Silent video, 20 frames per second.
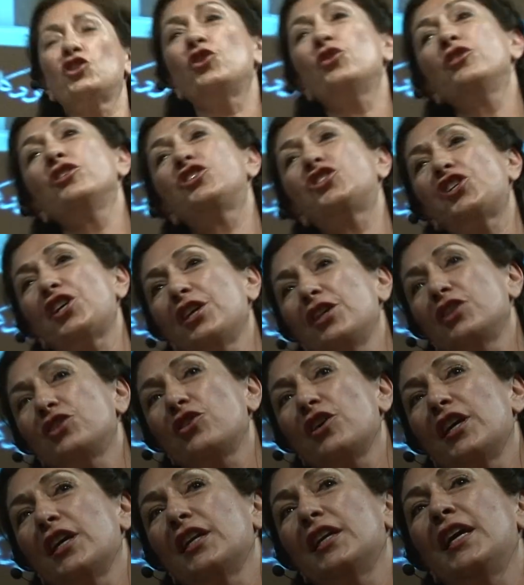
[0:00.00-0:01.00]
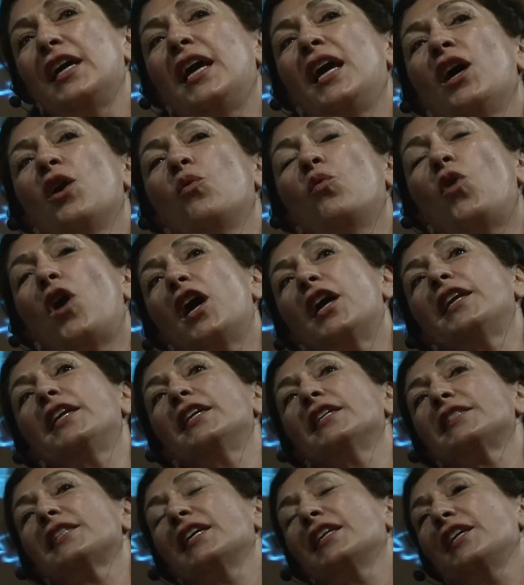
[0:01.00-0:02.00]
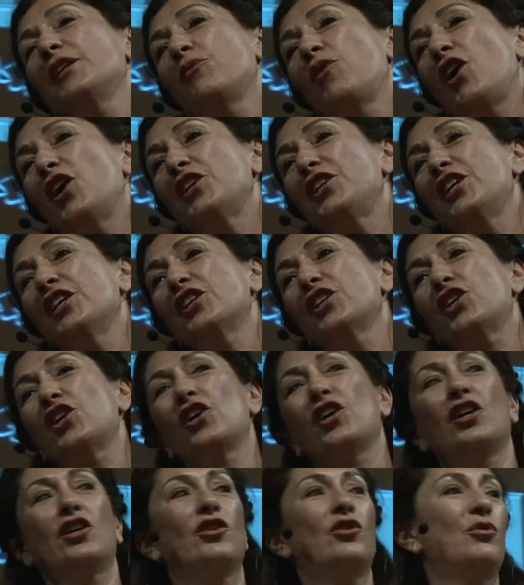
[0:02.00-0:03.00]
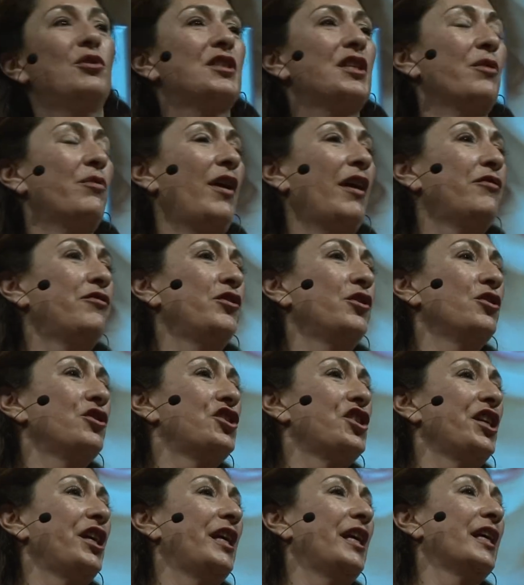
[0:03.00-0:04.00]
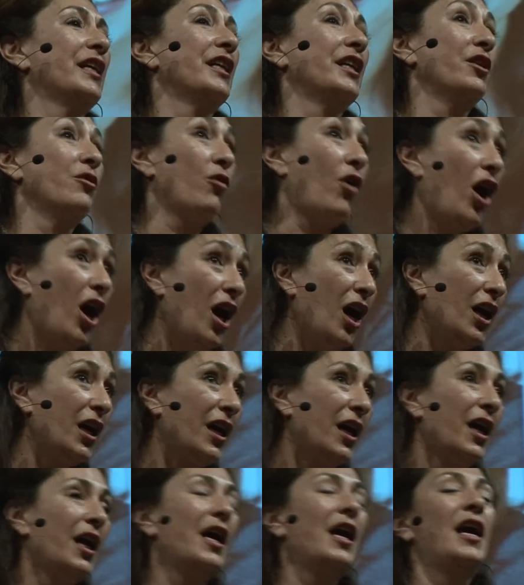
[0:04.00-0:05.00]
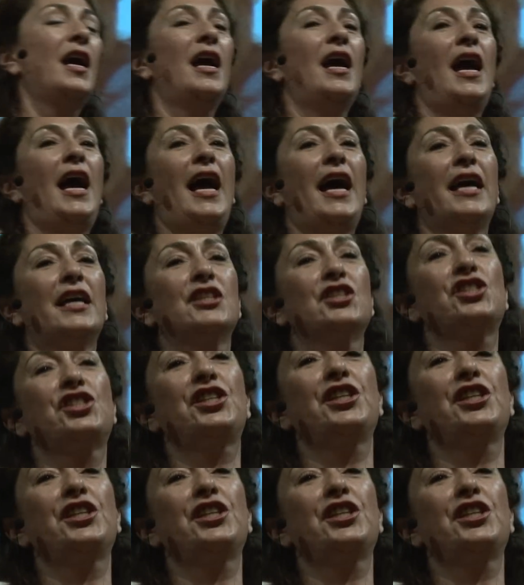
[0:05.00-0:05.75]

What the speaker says: 2 children One is an Iranian girl who's a refugee in Iraq, and